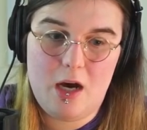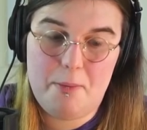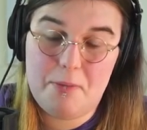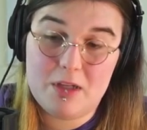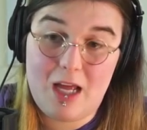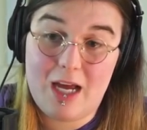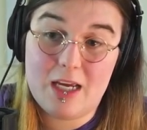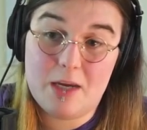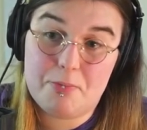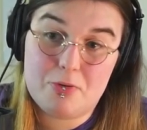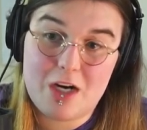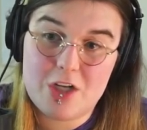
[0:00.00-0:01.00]
applying
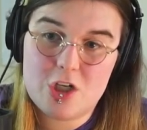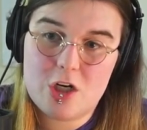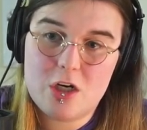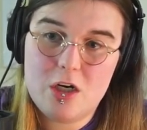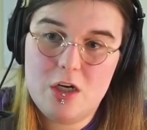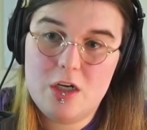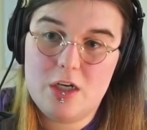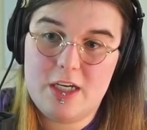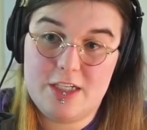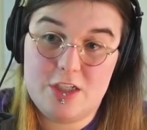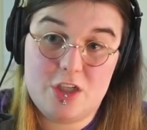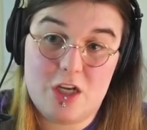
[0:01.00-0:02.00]
pressure
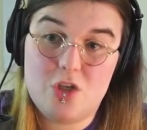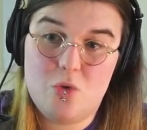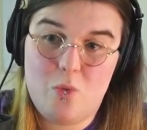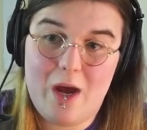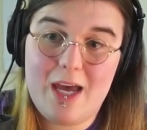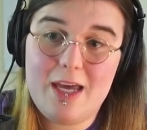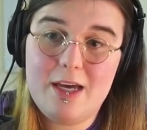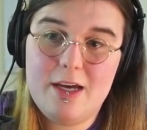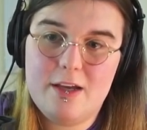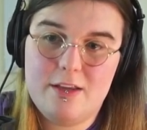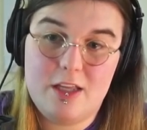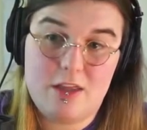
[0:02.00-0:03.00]
in such a way
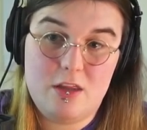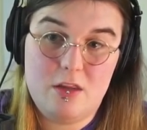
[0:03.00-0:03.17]
that